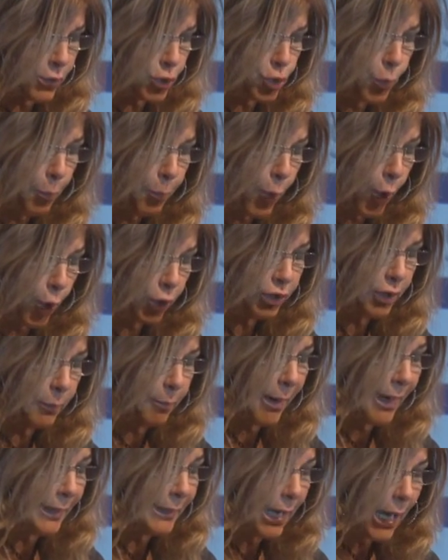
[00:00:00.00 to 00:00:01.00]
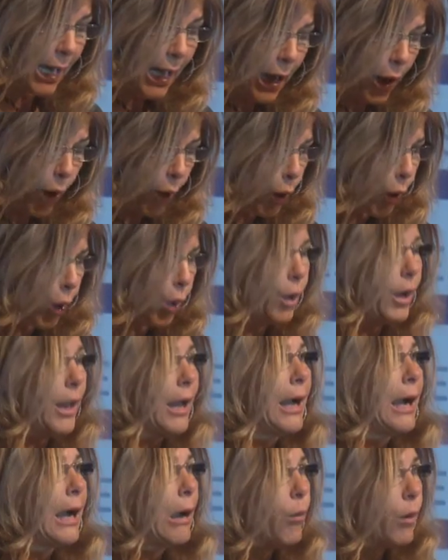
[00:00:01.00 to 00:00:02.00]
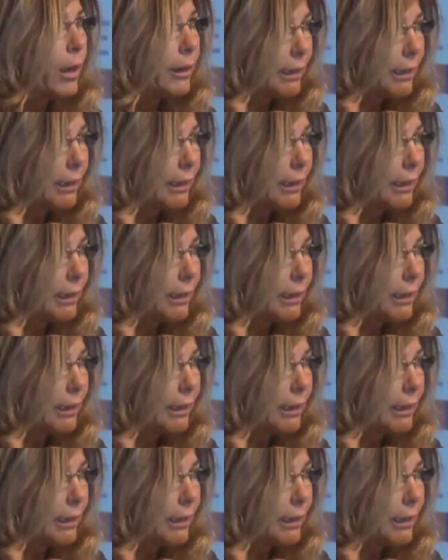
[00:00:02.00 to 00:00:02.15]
supported by all our